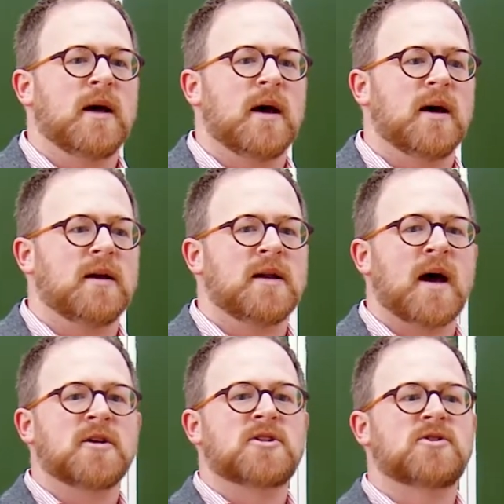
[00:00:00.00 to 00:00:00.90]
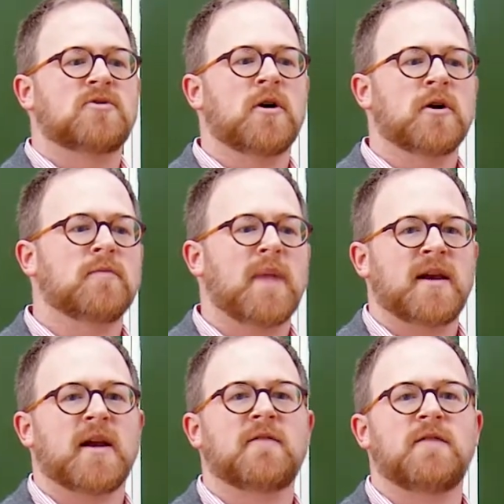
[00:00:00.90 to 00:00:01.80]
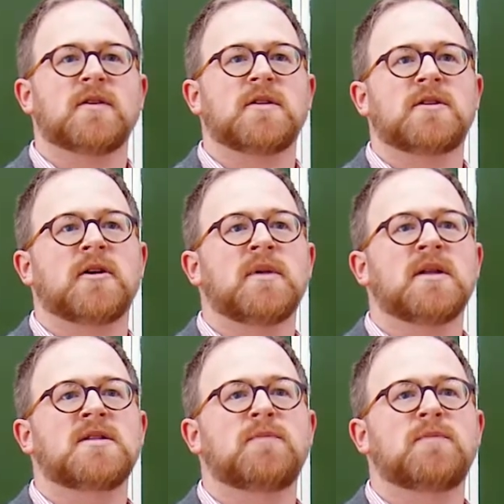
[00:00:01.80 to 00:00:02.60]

not a strong magnetic field to turbulence,